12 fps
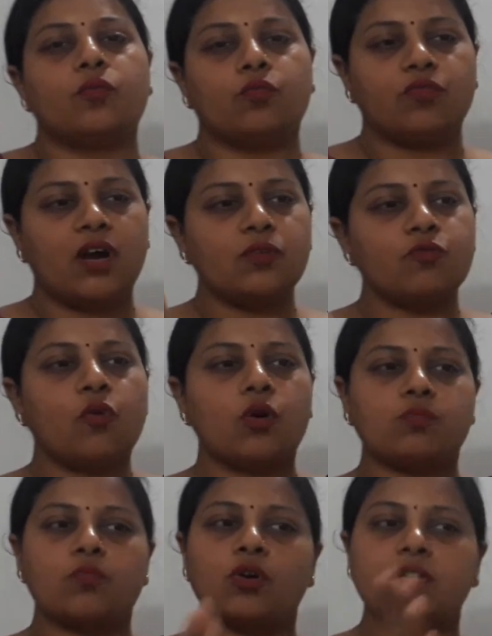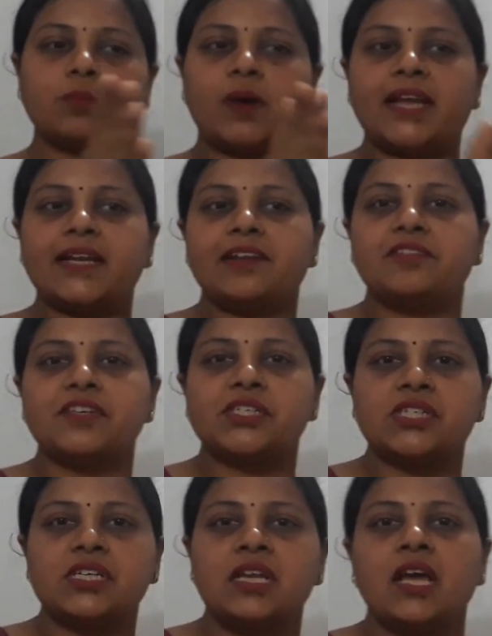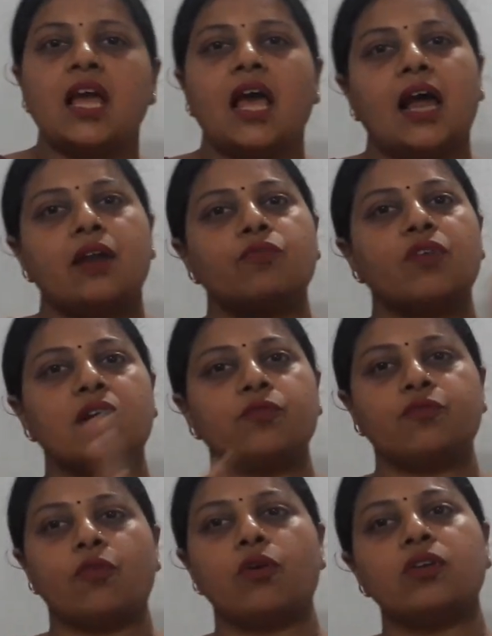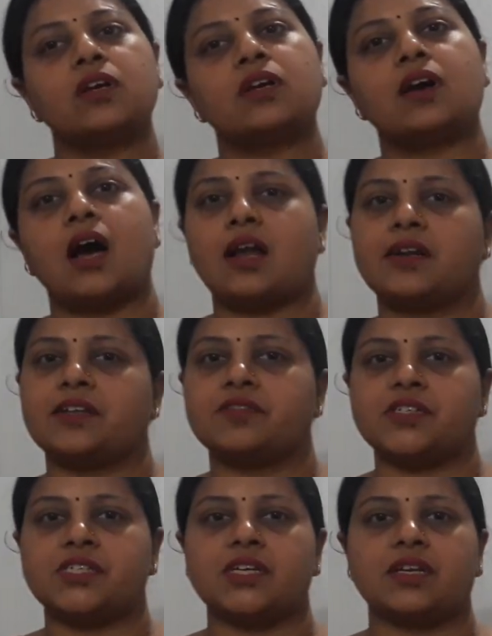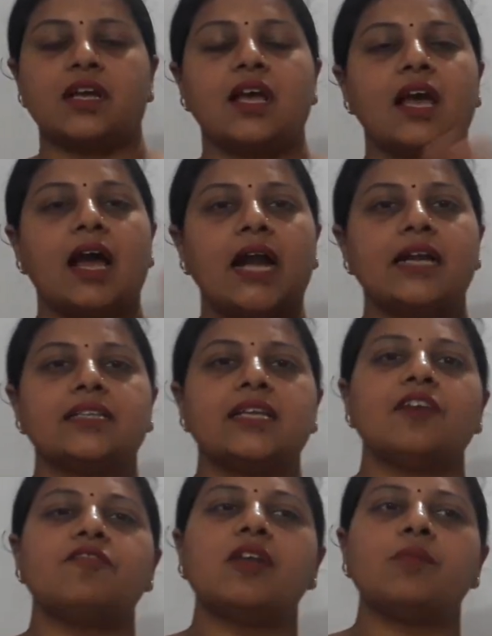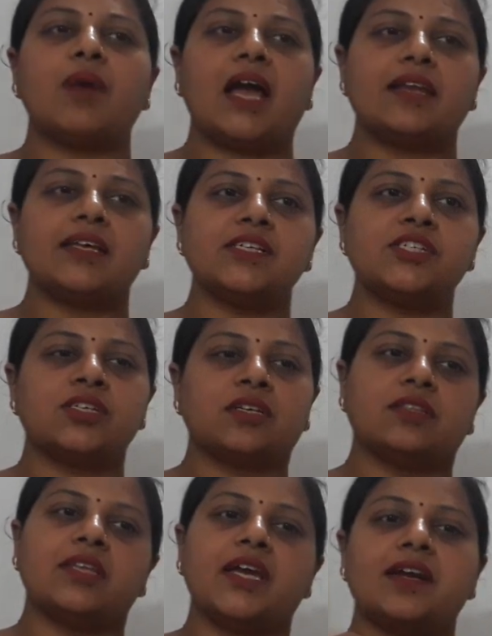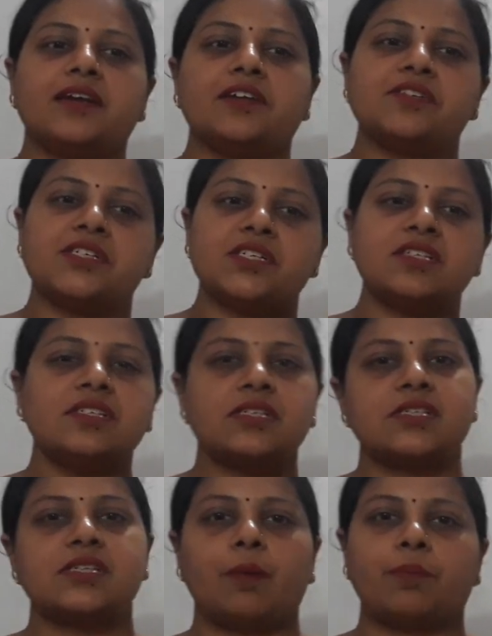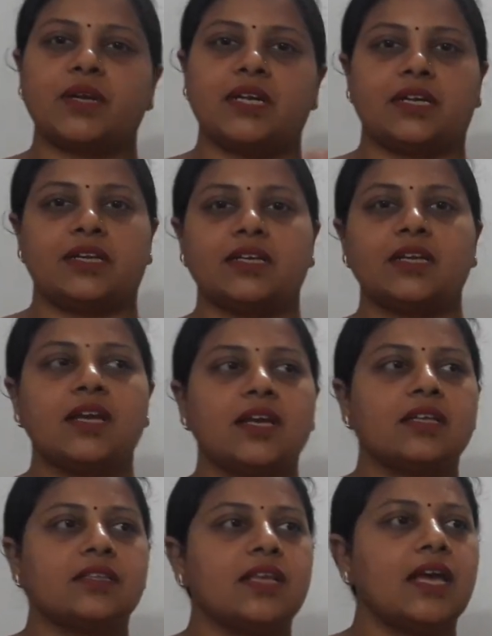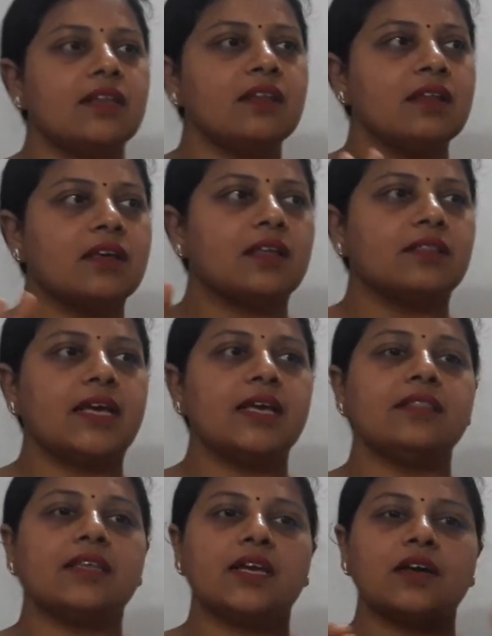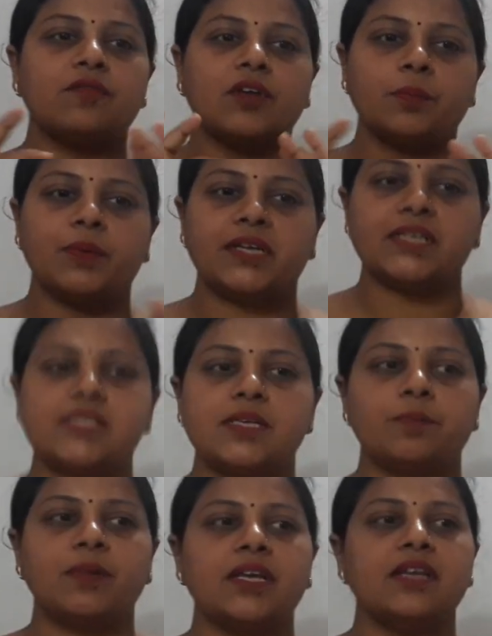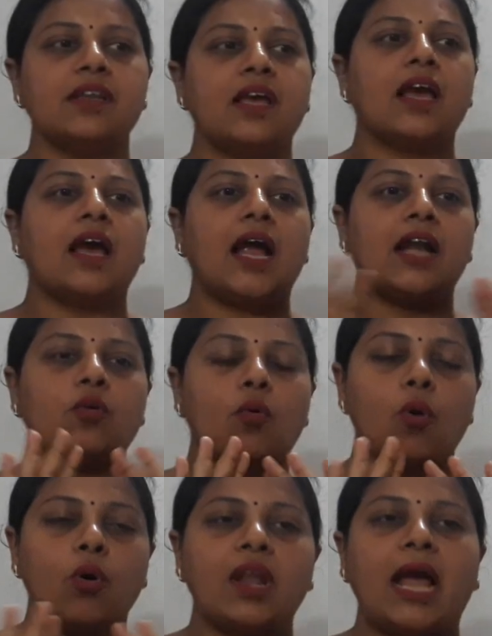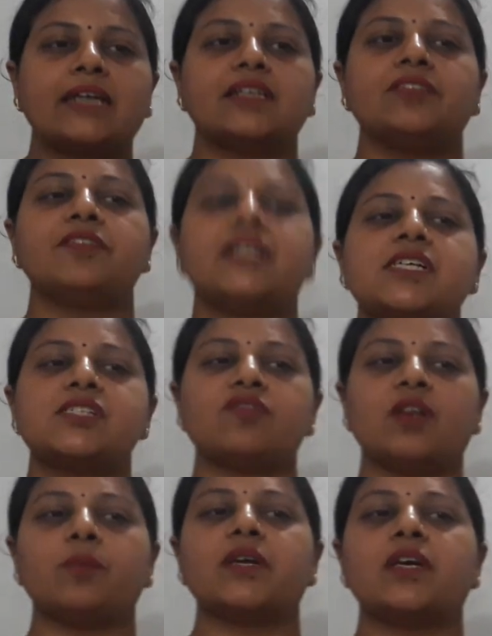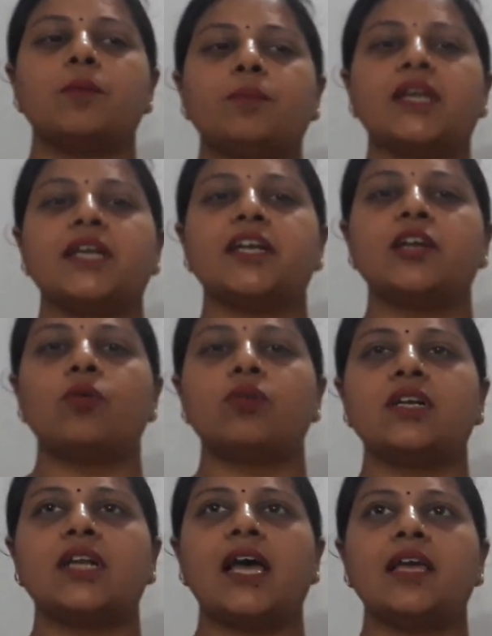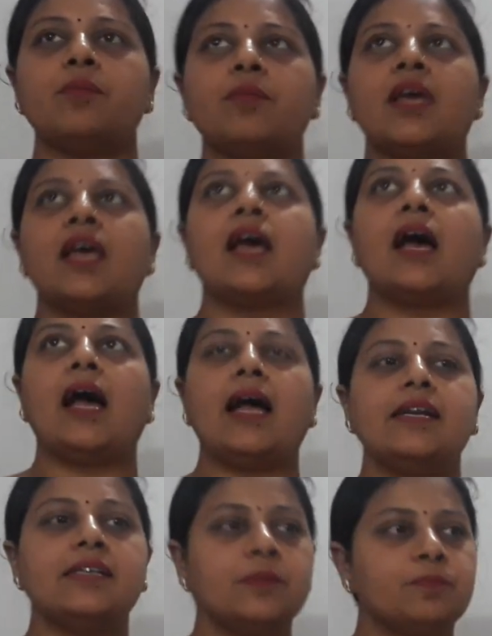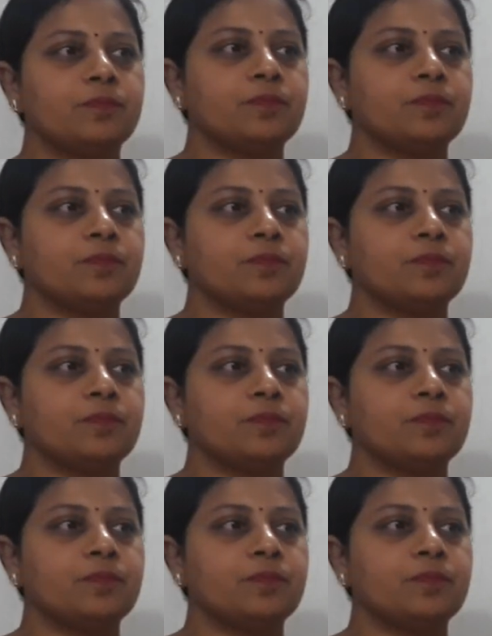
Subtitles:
One for motorbike division and one for car division. And they will manage their divisions separately. Then there will be discipline and all activities will be completed on time and